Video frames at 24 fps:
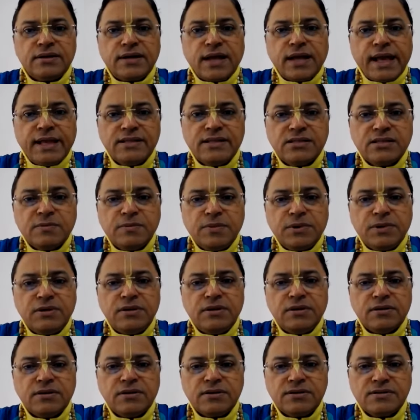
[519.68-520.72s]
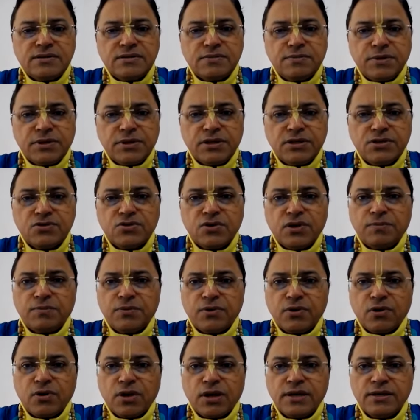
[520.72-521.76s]
tangible spiritual
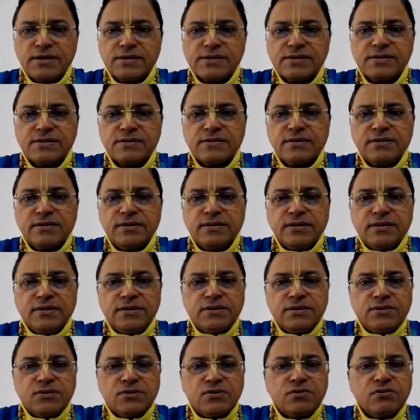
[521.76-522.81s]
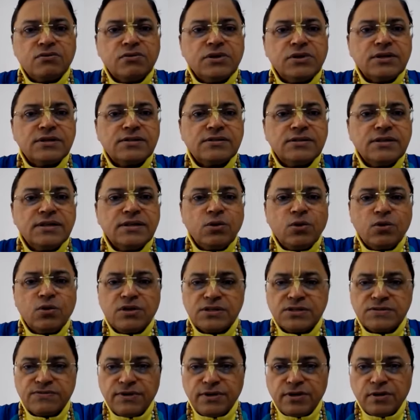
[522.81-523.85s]
progress towards the
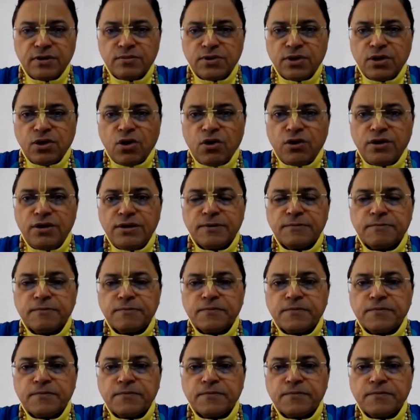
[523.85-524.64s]
lotus feet of the Lord,